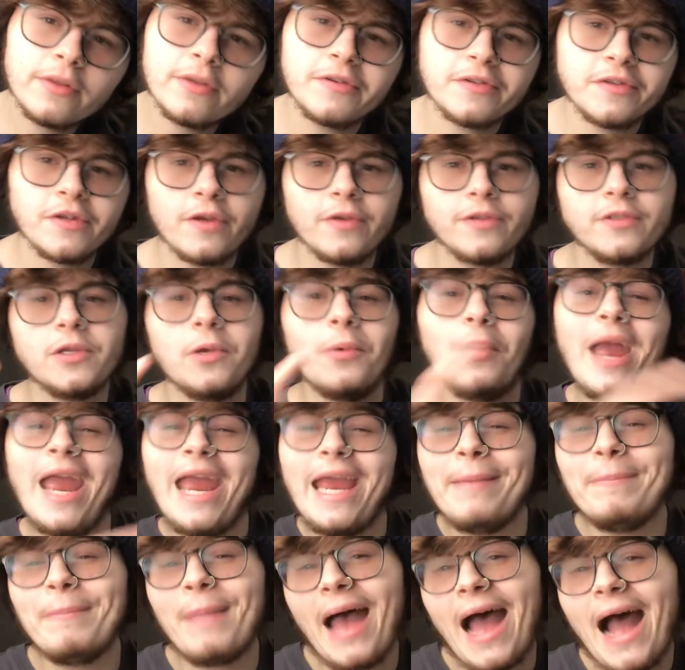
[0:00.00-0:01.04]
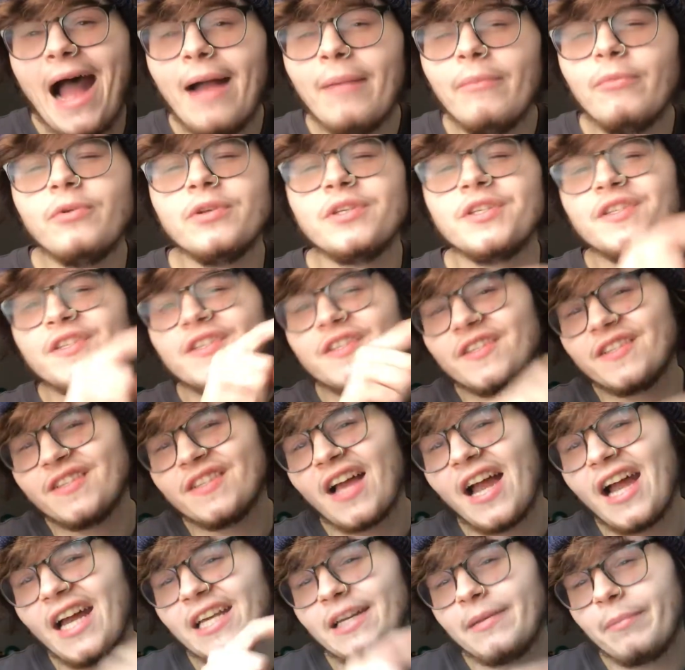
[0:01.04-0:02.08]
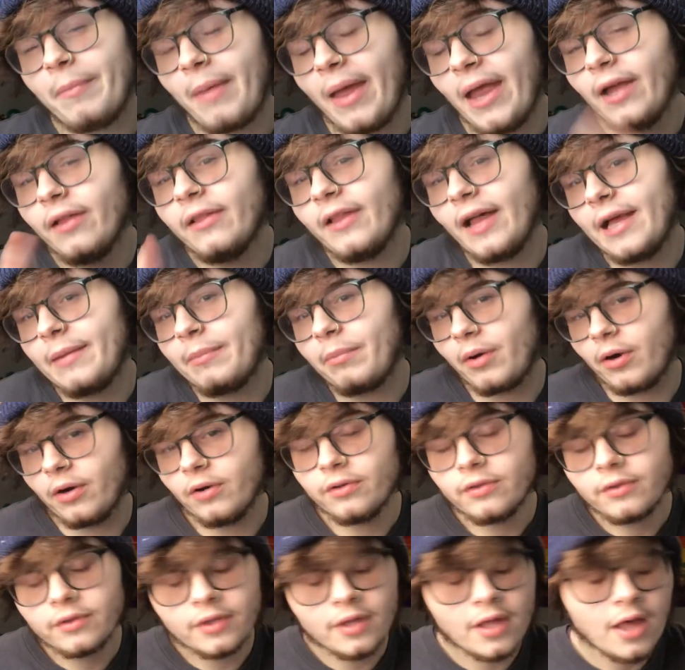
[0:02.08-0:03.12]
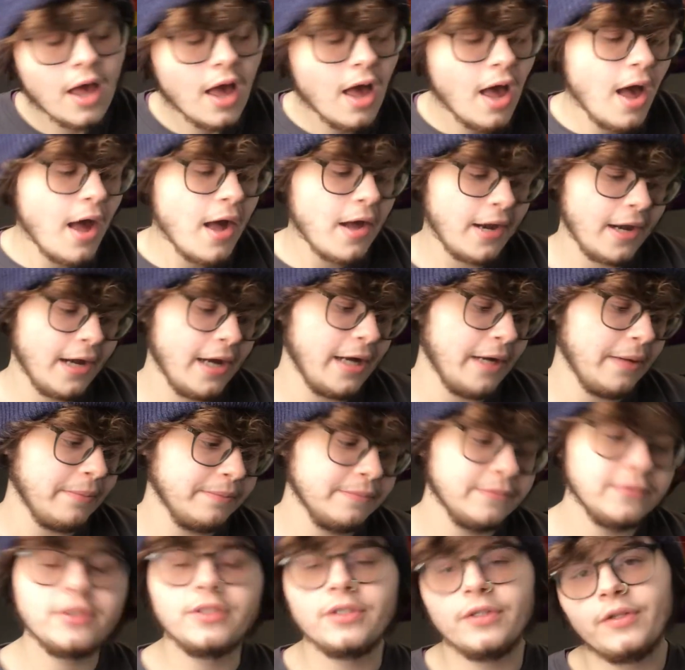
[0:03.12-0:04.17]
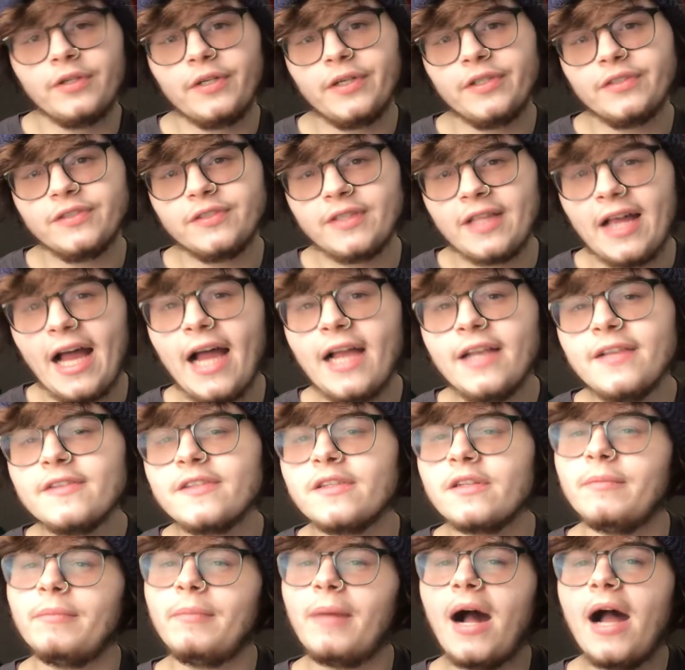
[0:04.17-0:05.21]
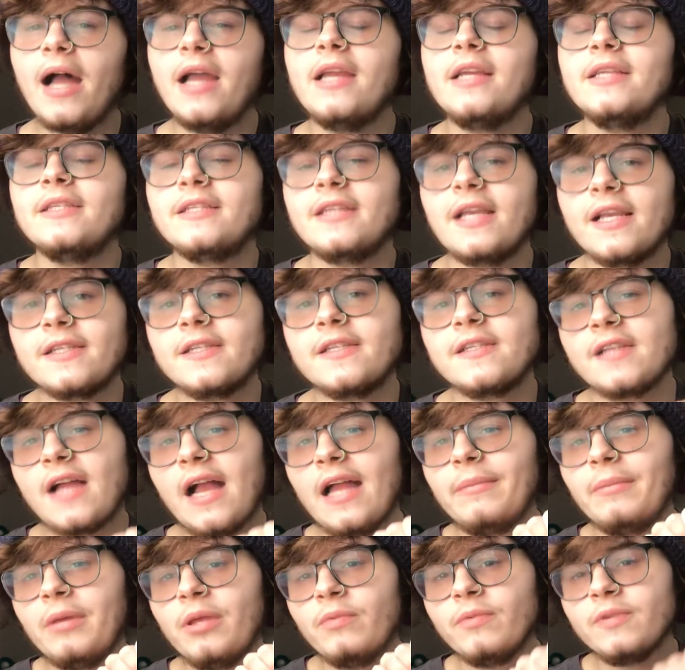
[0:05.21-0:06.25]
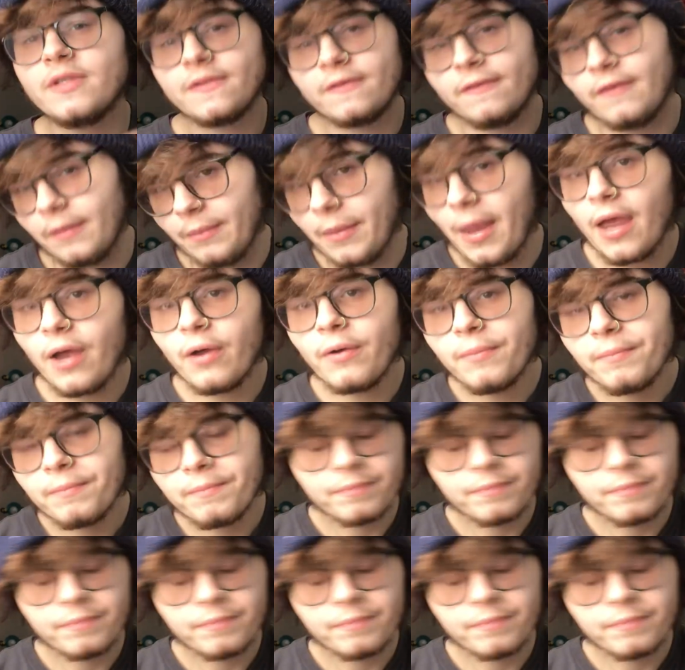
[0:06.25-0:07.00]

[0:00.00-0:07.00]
There's also AMAB, which is assigned male at birth. So there's that. So my sex assignment was female.